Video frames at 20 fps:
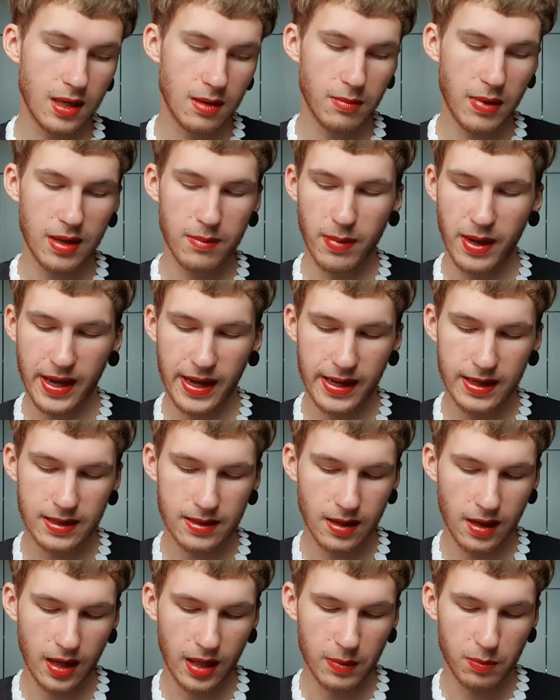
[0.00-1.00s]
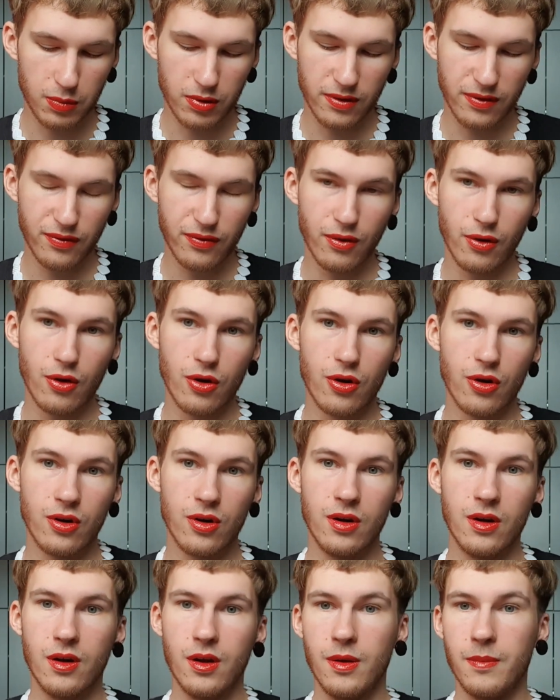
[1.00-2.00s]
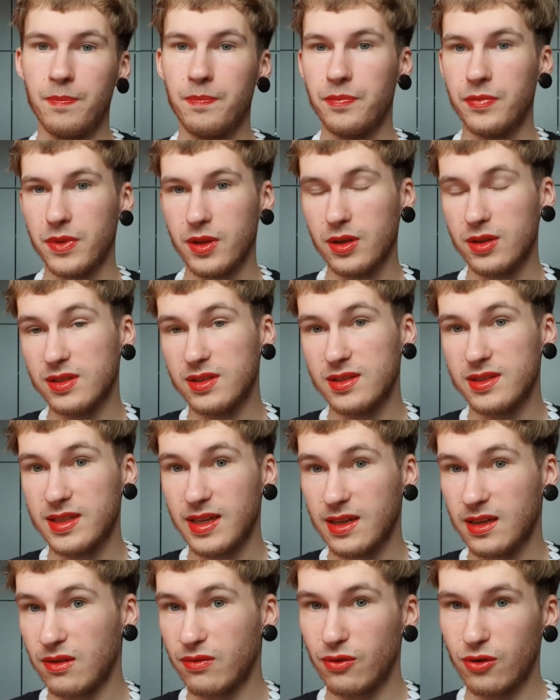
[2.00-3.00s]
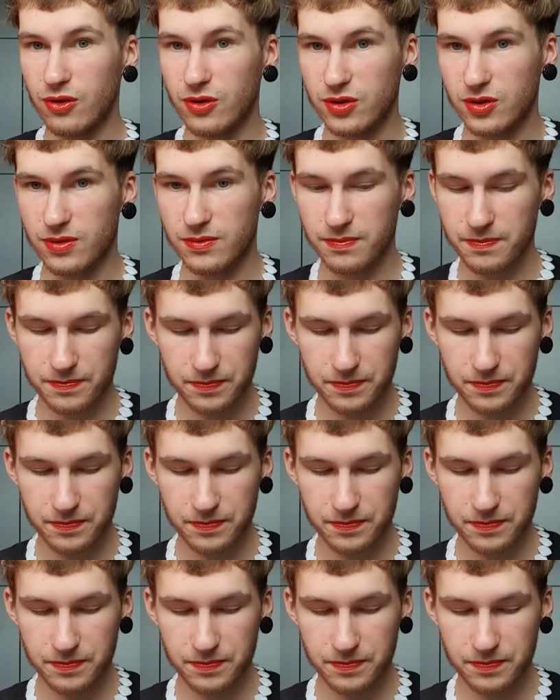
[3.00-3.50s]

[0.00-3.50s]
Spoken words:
in my bag, I prefer a stick version.